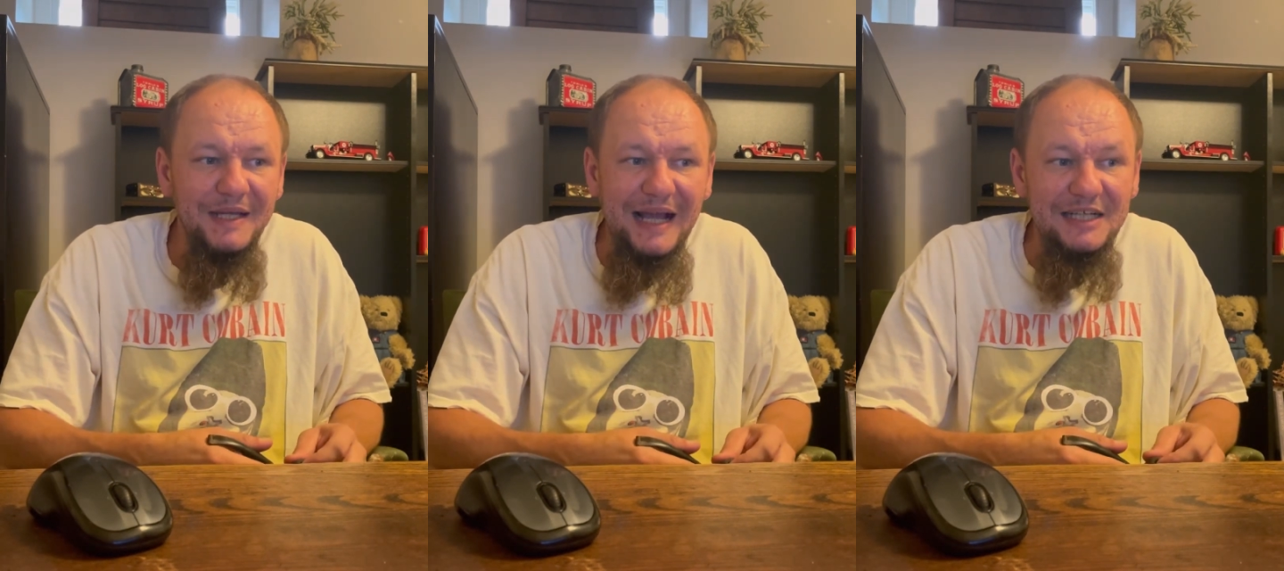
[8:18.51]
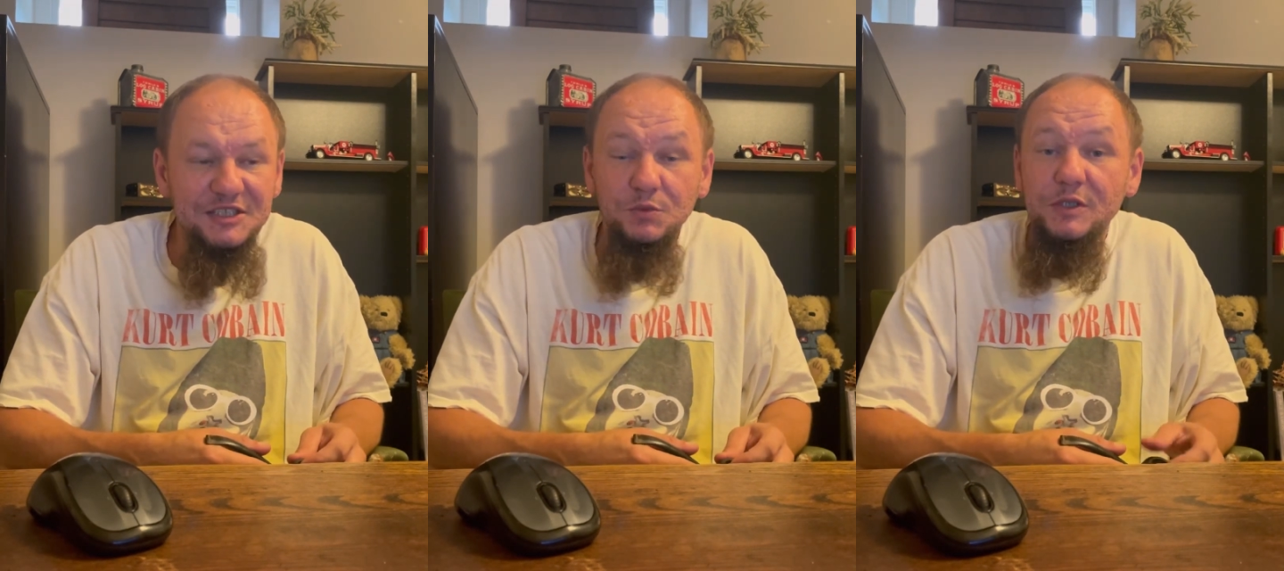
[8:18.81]
like,
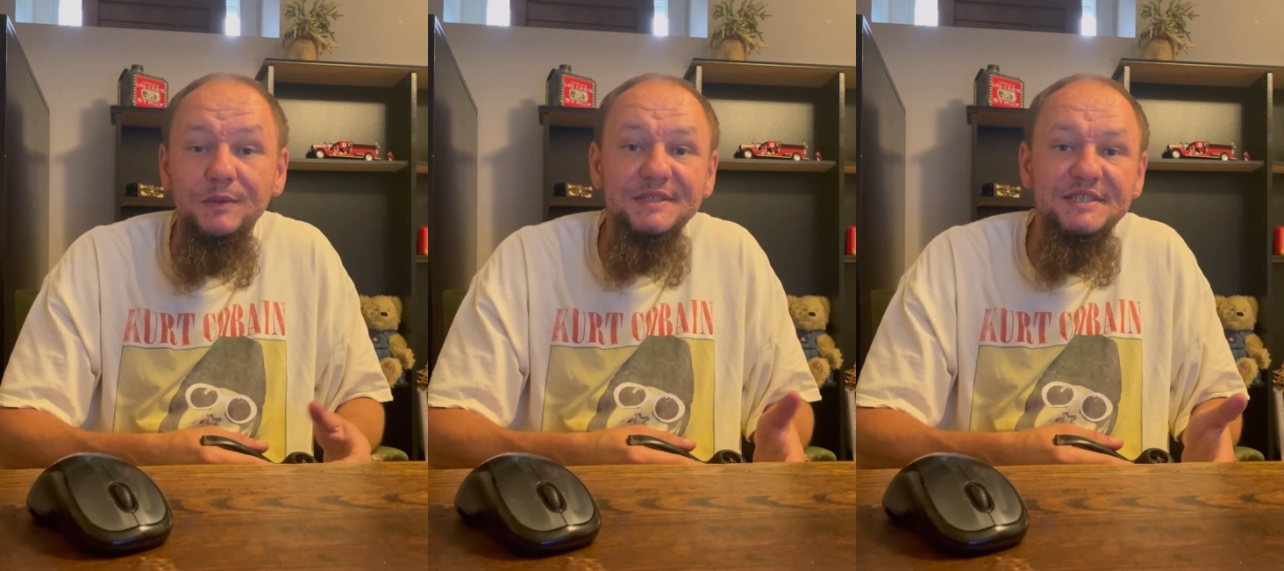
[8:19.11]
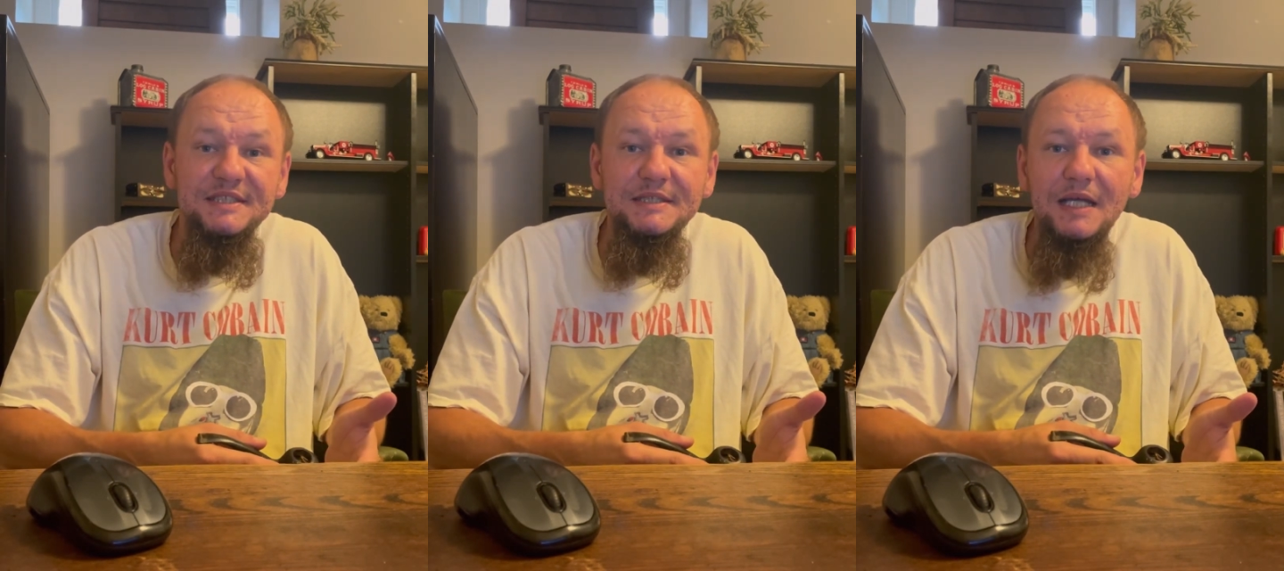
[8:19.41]
I just wouldn't want to
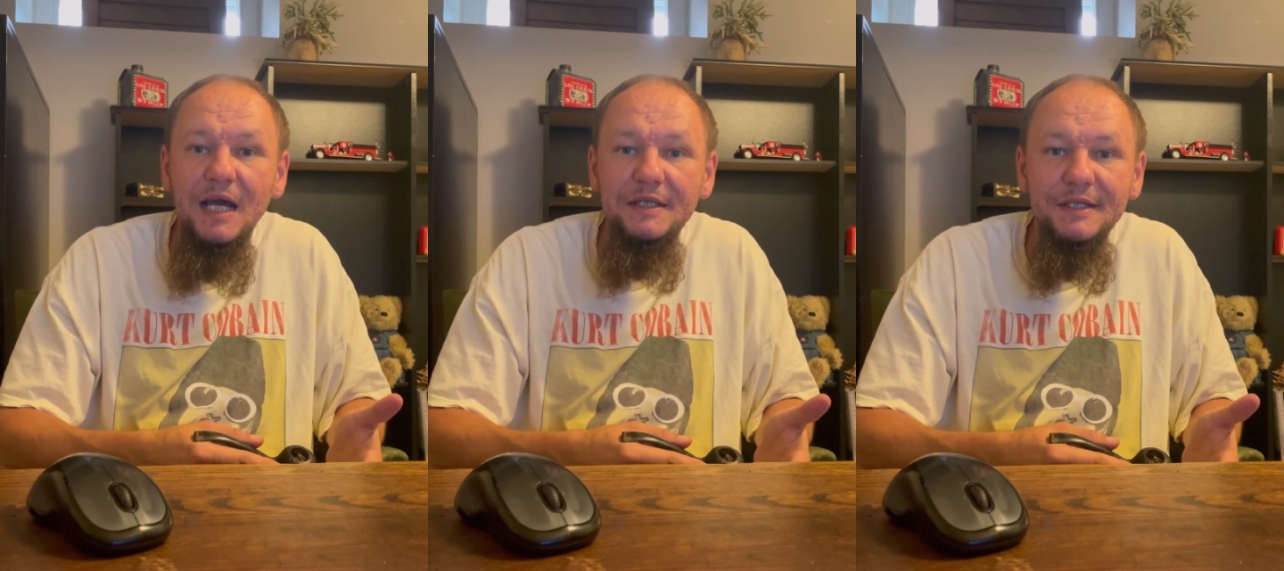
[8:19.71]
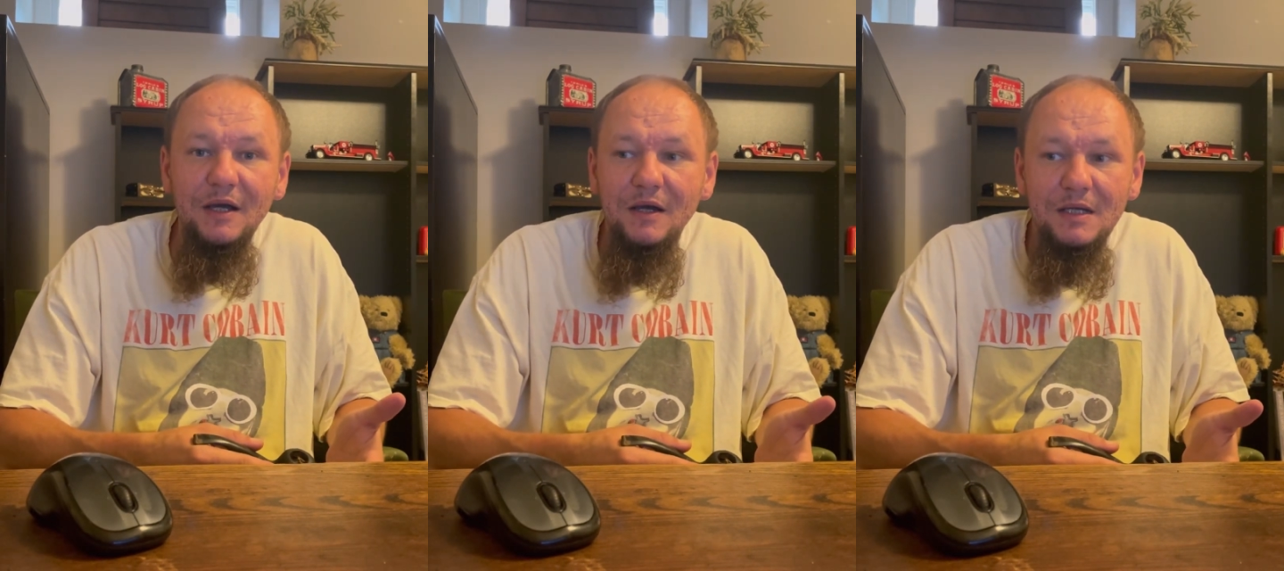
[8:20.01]
see that, you
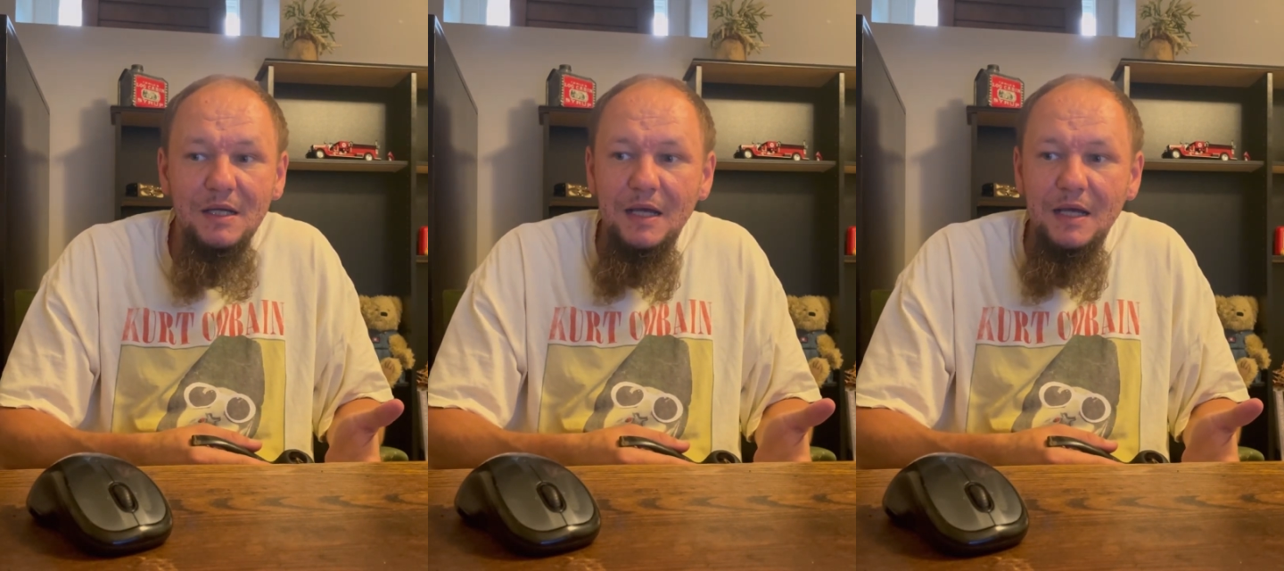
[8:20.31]
know?